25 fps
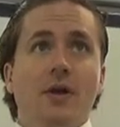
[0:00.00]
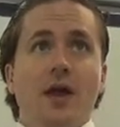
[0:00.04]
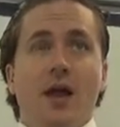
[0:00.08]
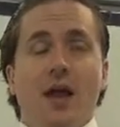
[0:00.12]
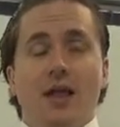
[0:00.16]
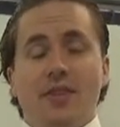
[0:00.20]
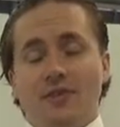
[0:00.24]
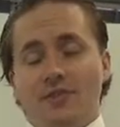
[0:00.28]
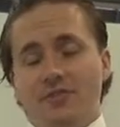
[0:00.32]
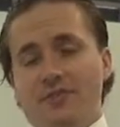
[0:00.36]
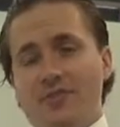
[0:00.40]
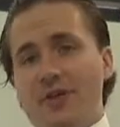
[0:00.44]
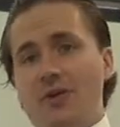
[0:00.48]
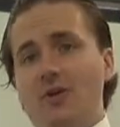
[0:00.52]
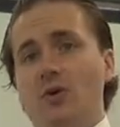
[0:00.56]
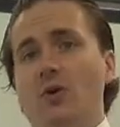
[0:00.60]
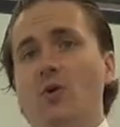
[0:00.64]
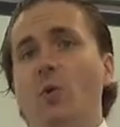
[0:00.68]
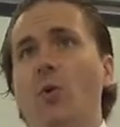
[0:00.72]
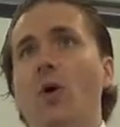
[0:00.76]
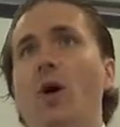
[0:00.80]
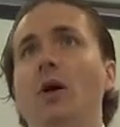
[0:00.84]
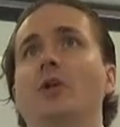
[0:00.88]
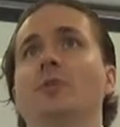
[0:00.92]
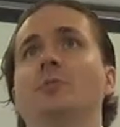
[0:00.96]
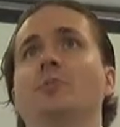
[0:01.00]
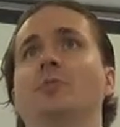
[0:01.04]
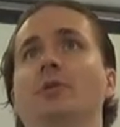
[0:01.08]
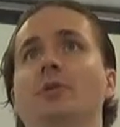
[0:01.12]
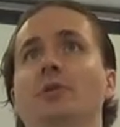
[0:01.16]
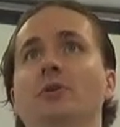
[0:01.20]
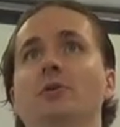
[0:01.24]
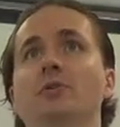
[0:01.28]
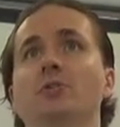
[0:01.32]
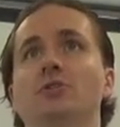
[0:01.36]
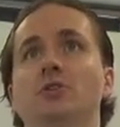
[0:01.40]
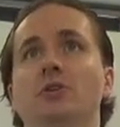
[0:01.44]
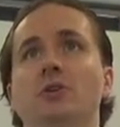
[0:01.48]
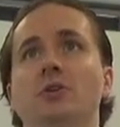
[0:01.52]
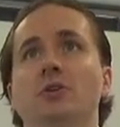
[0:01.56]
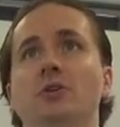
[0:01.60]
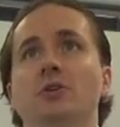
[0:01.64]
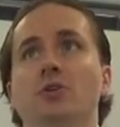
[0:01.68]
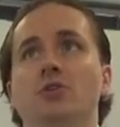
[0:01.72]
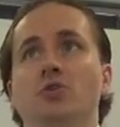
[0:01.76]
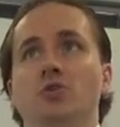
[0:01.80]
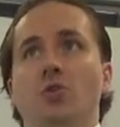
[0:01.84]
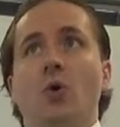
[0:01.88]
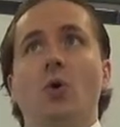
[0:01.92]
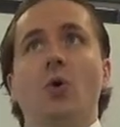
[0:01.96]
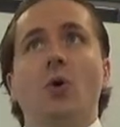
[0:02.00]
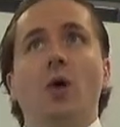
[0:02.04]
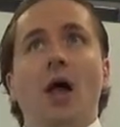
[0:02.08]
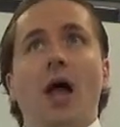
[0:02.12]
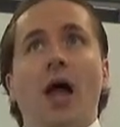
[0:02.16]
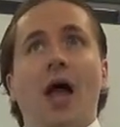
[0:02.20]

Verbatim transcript: and the Federal Water Pollution Control